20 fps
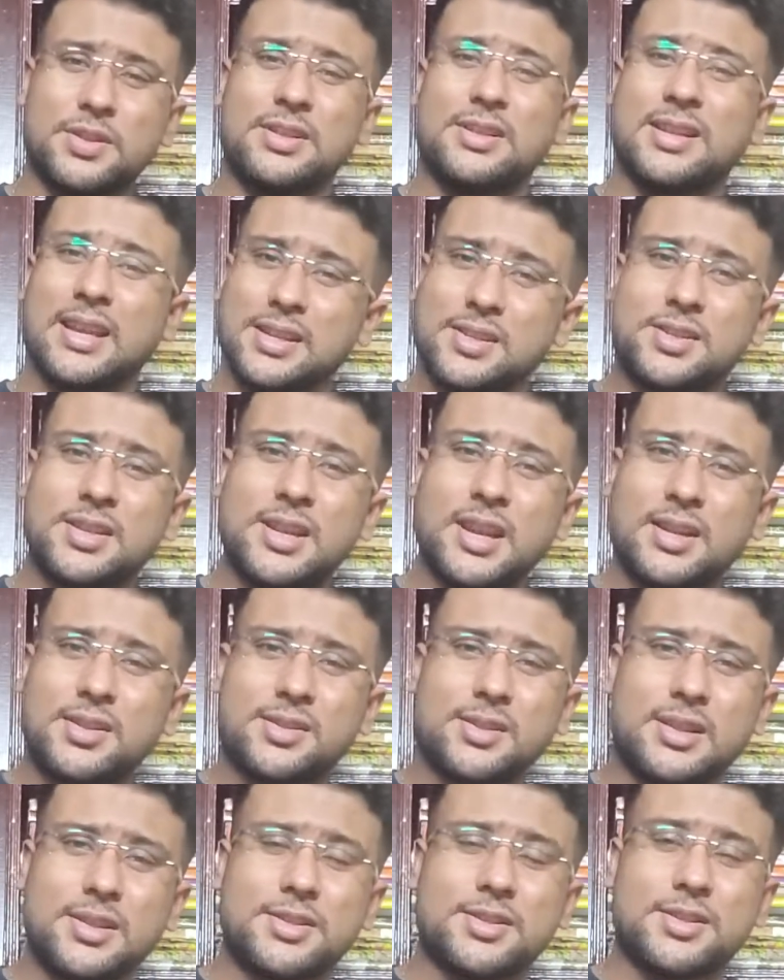
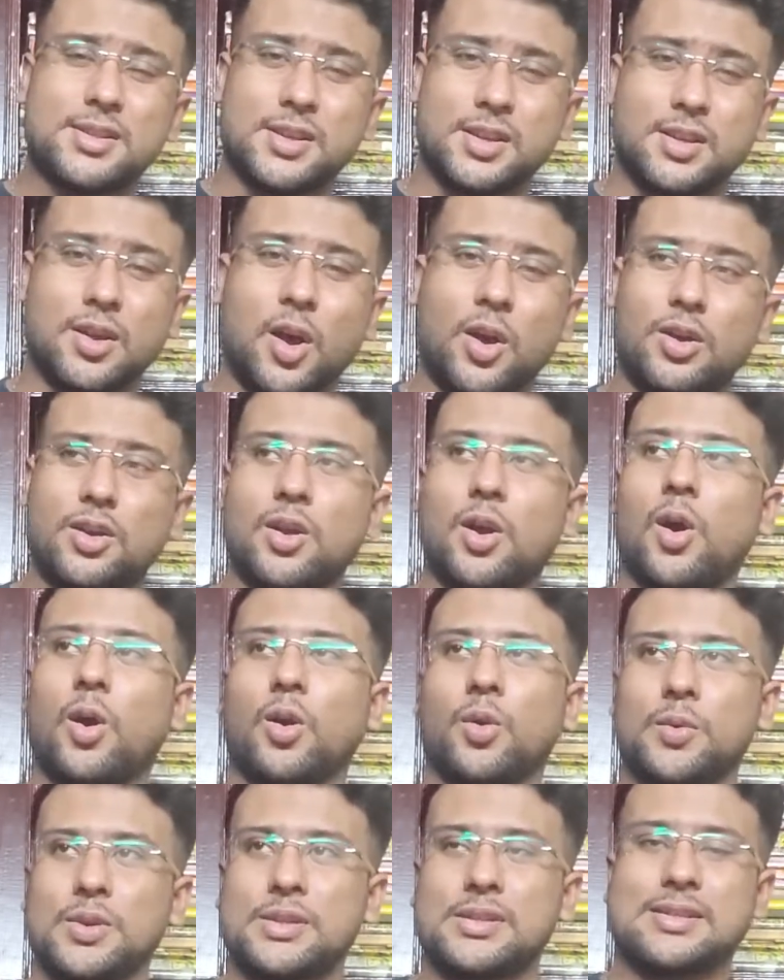destination is not
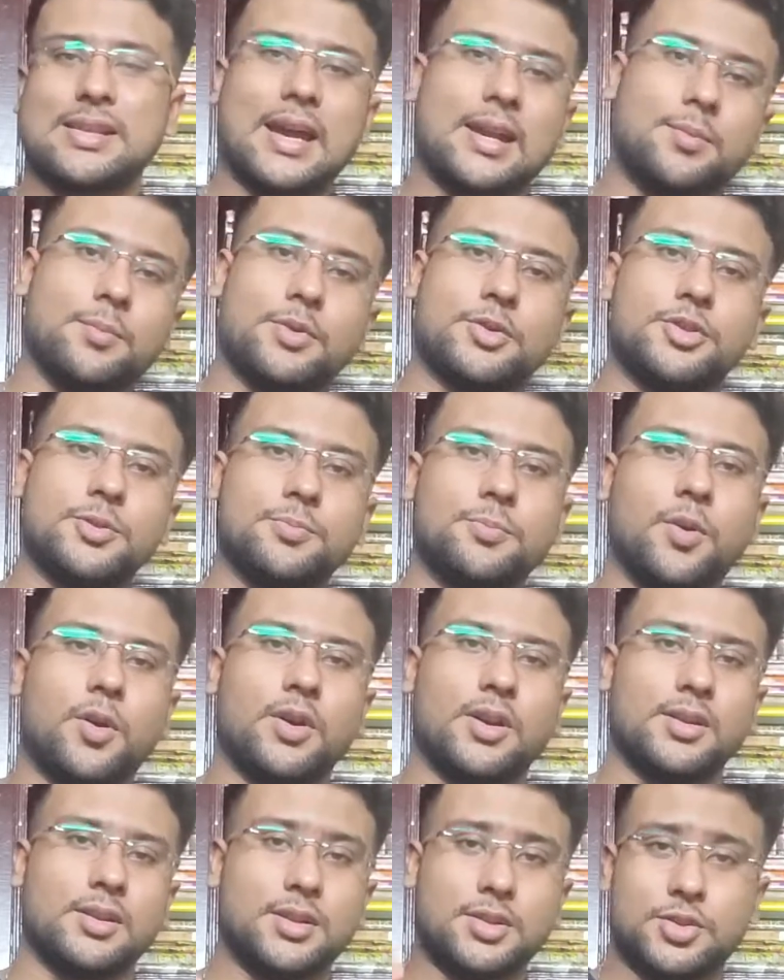always that much
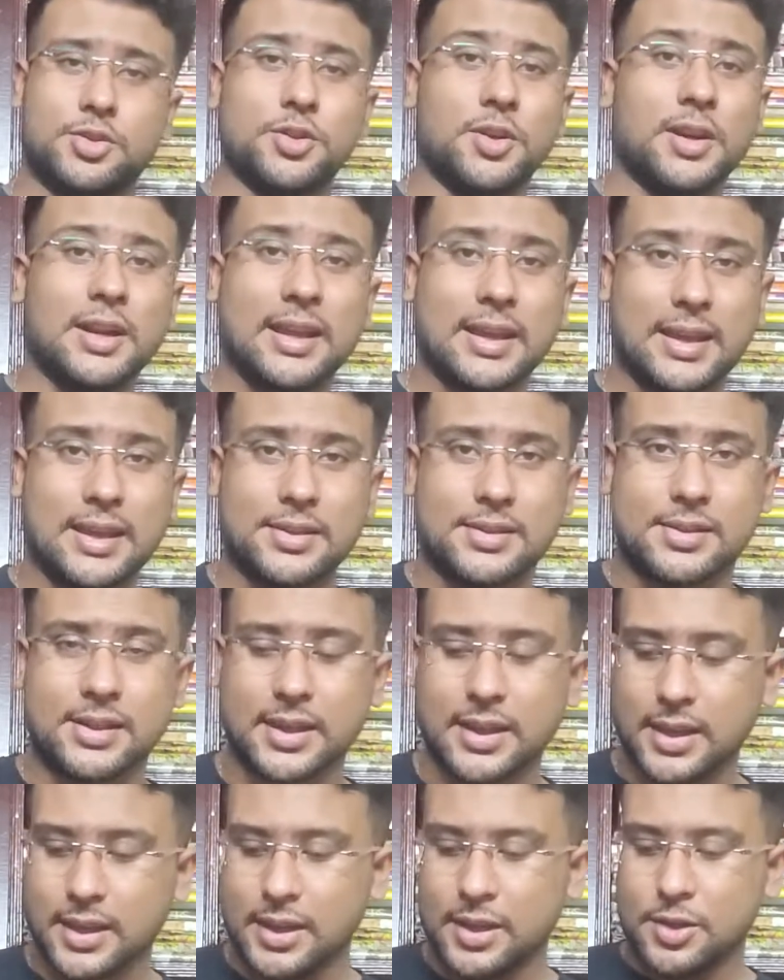important. The journey is.
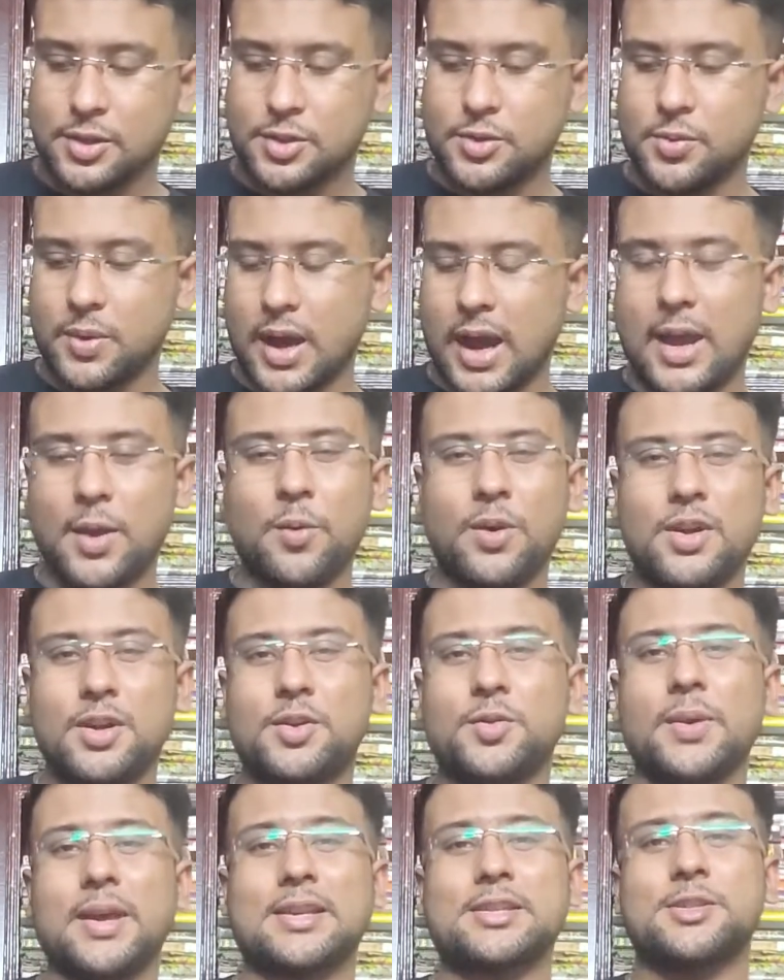So I wanted
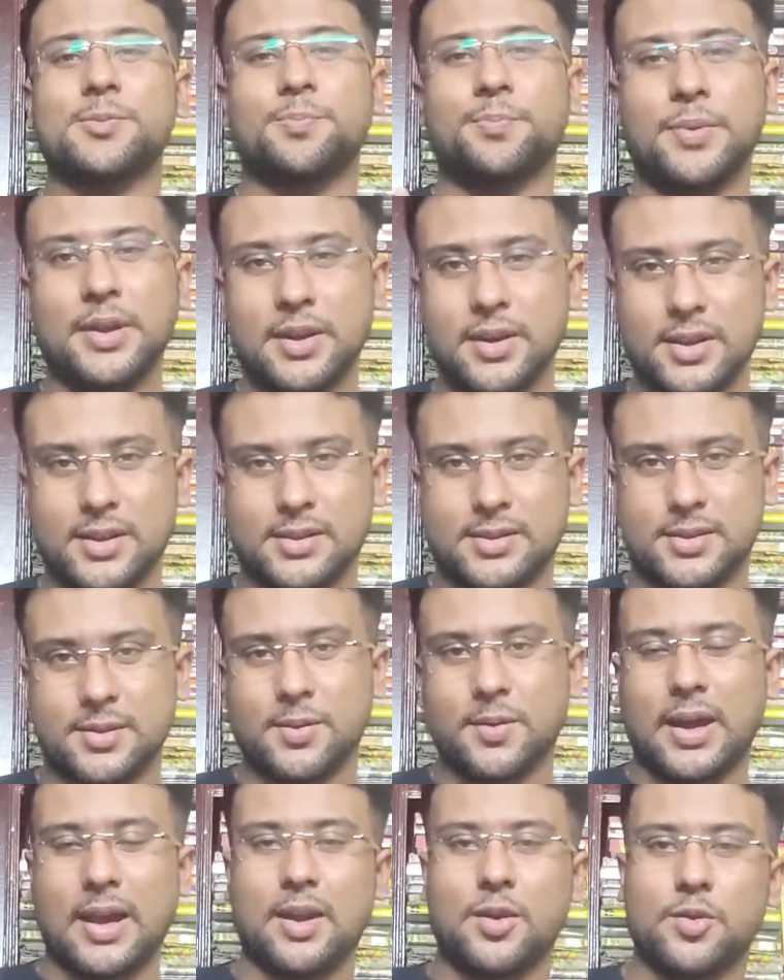to experience, I
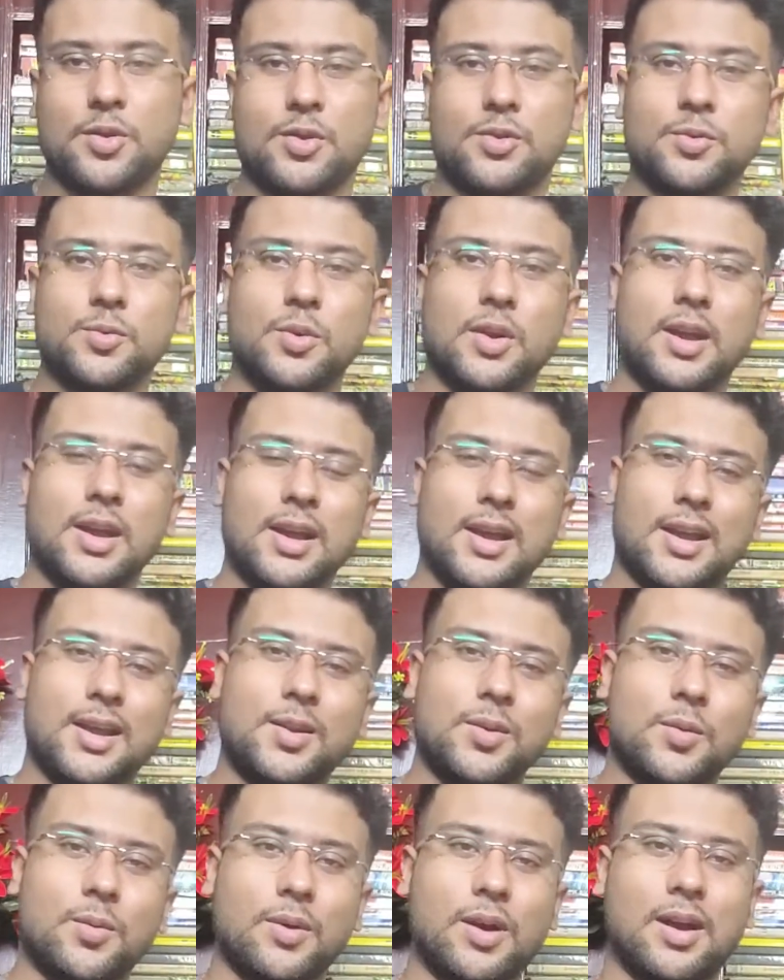wanted to
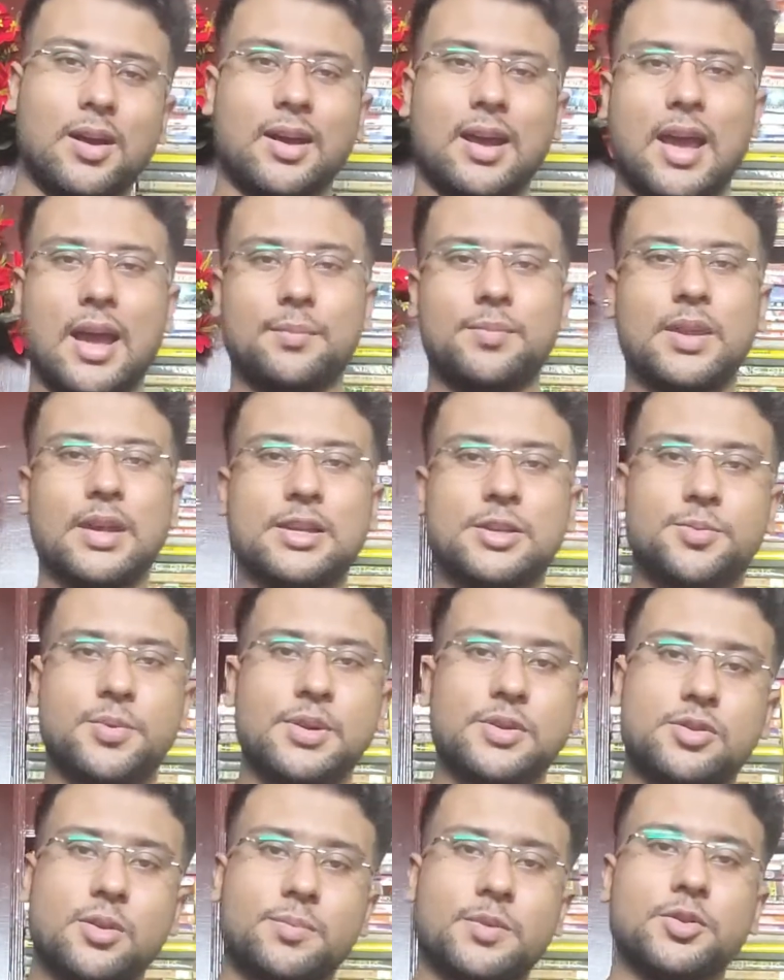have the
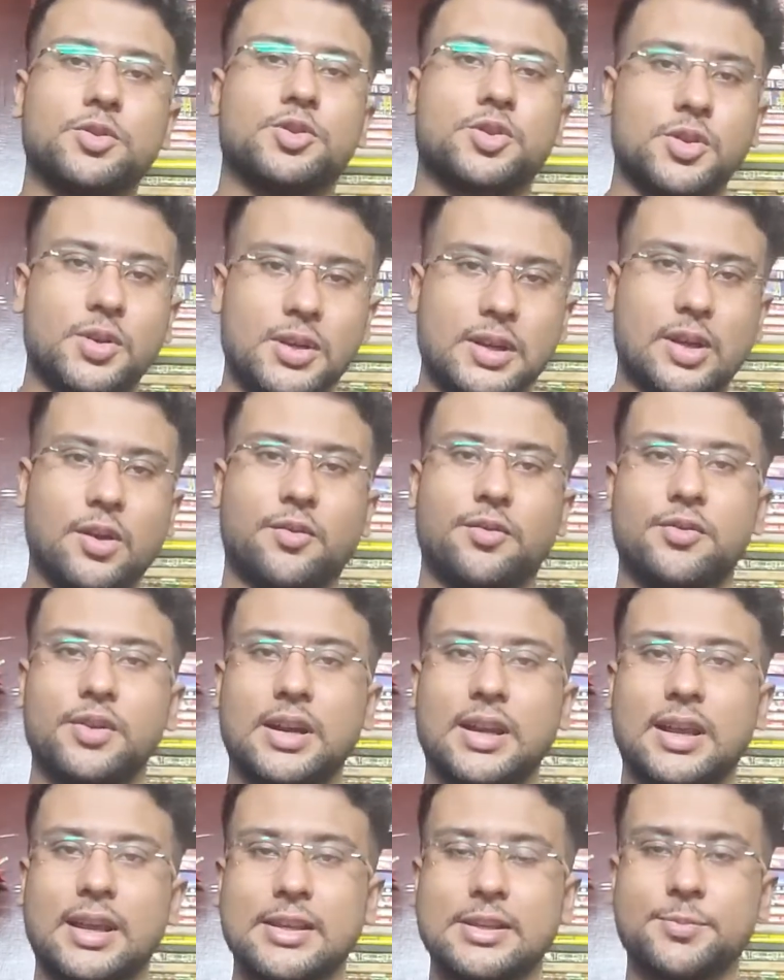experience of the journey of
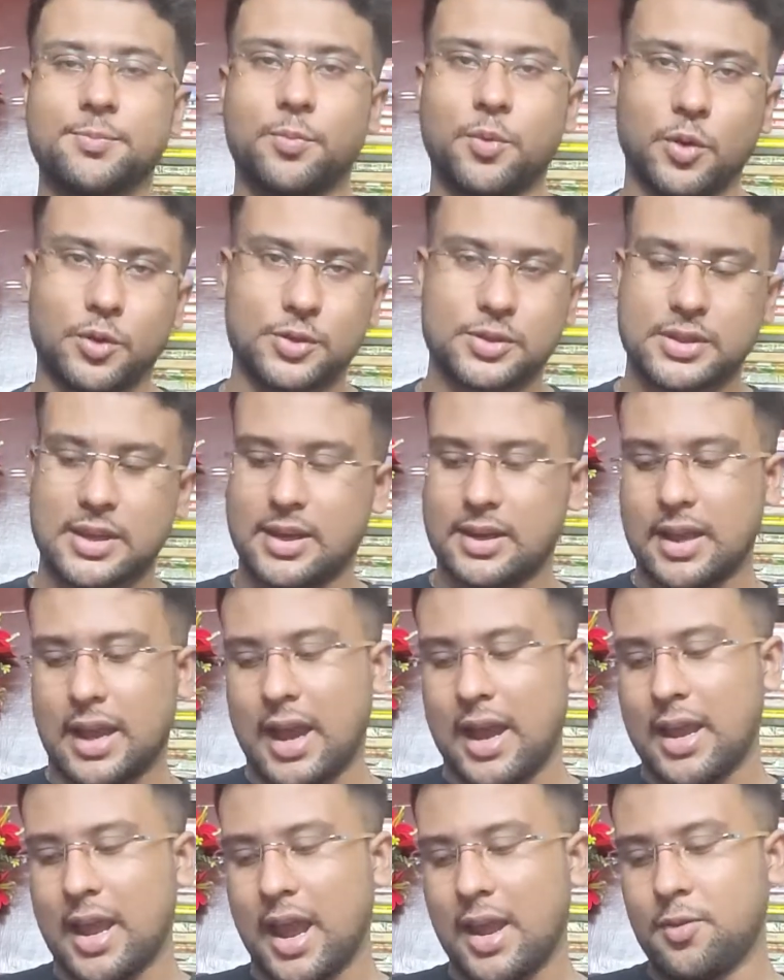reading his books, and
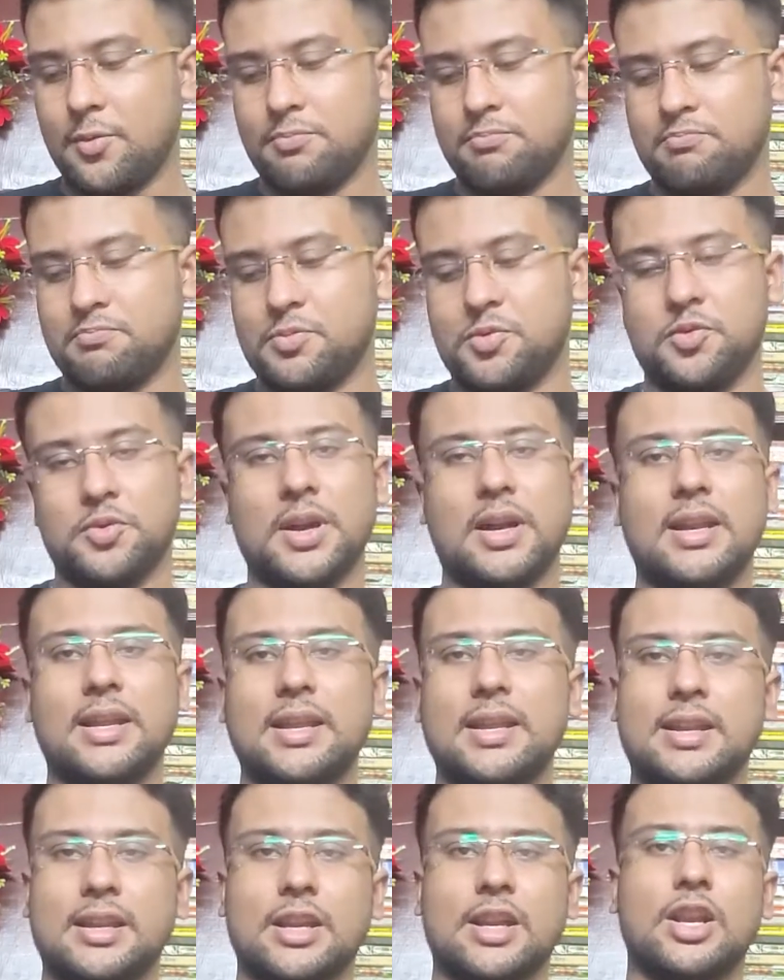I am
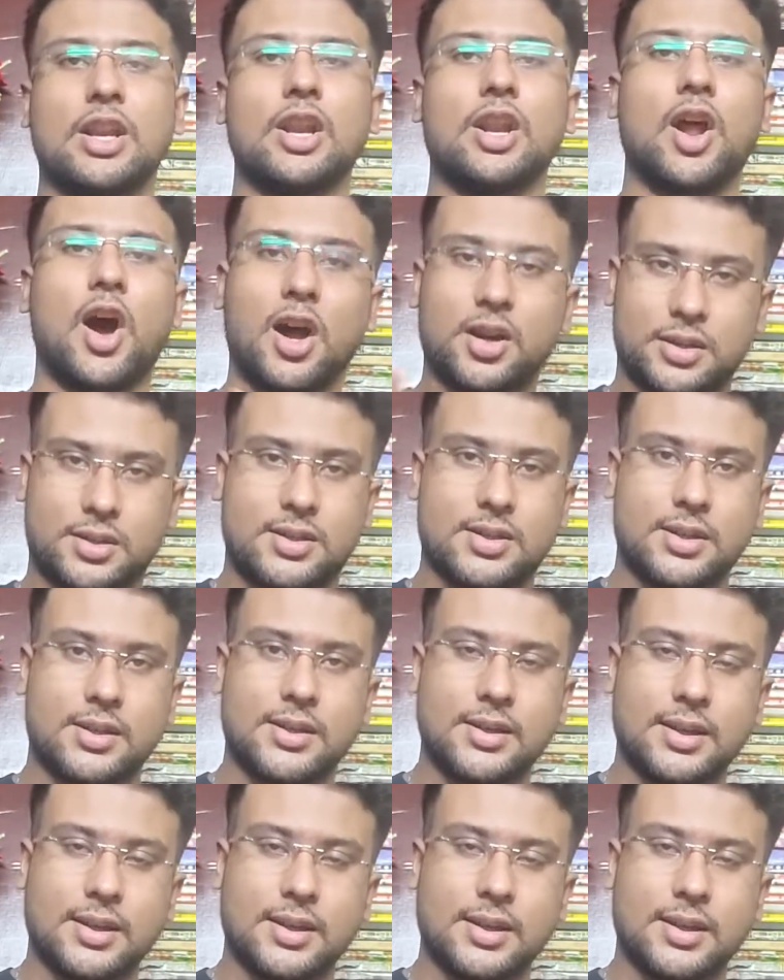really not